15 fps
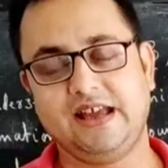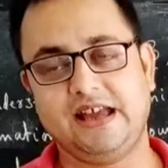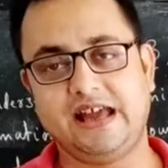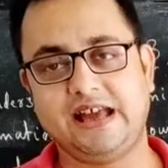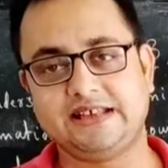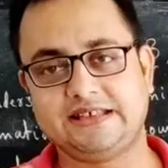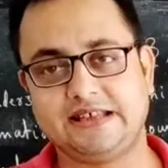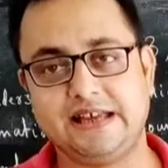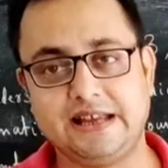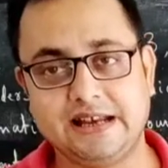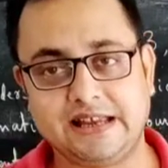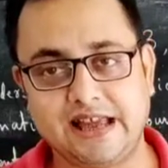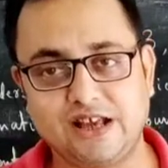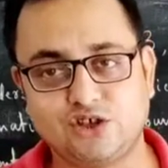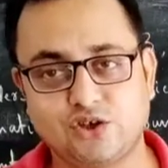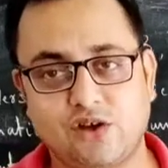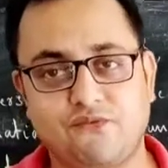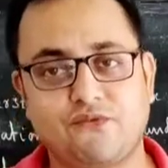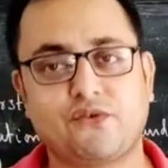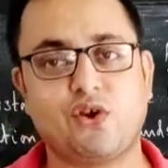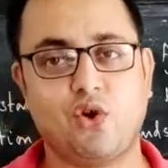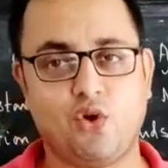as in case of
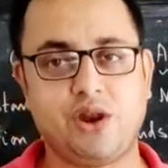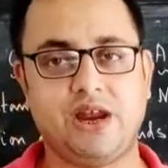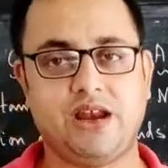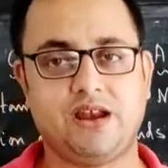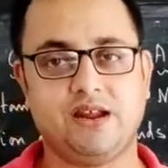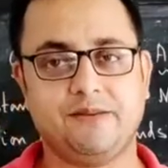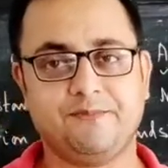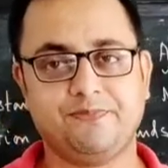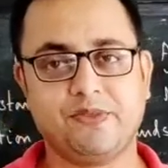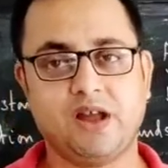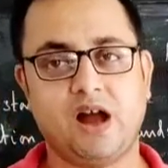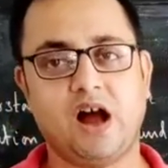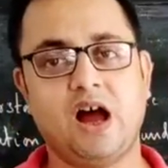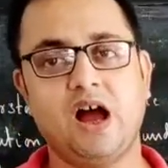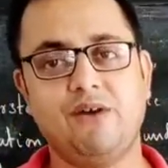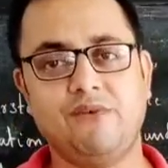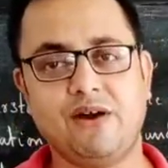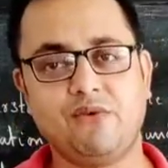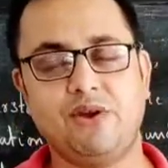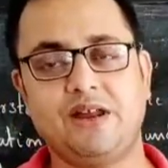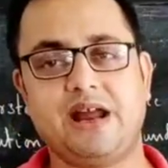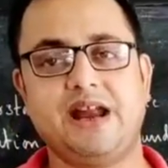chlorine.
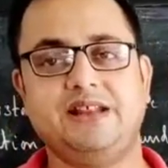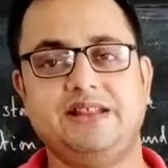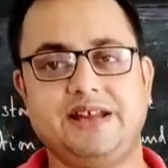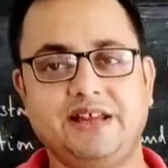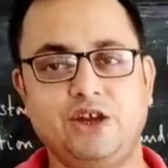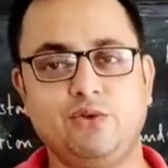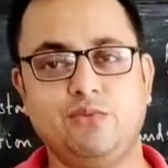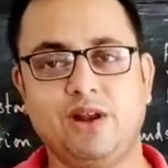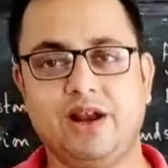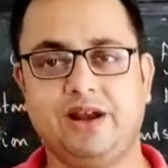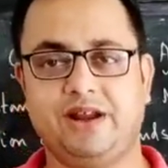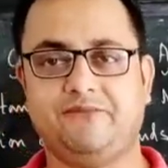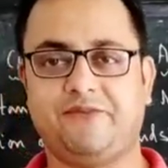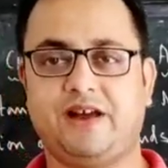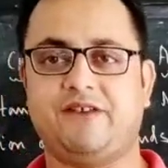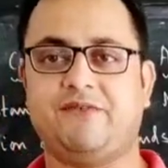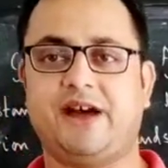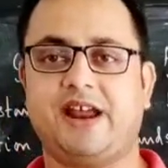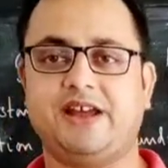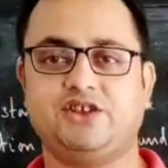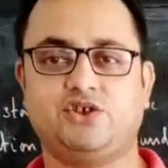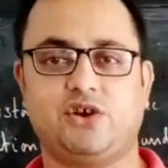However, we write the cumulative
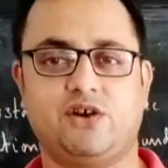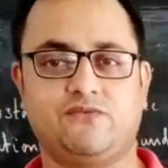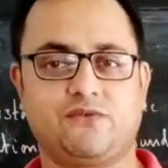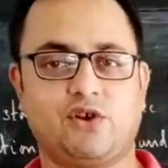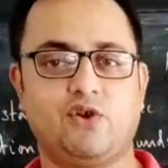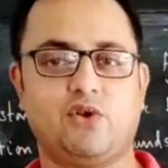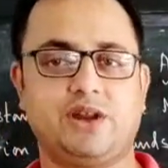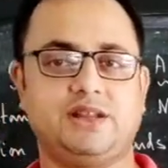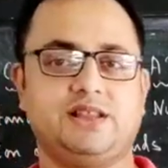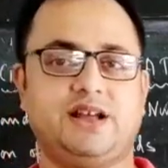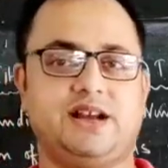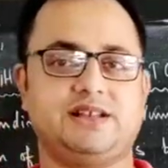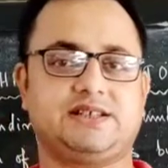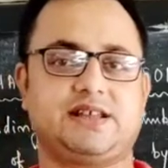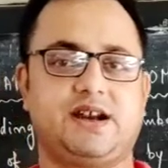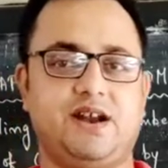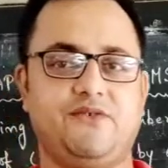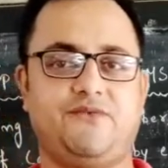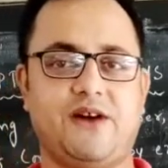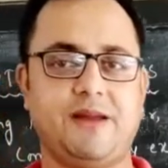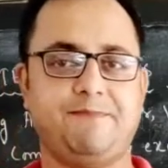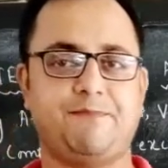average of chlorine, that is
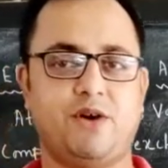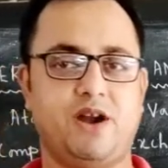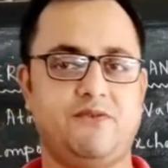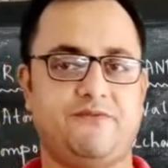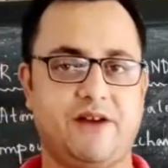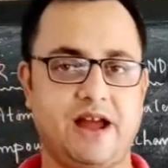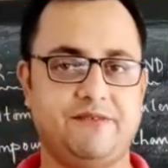35.5.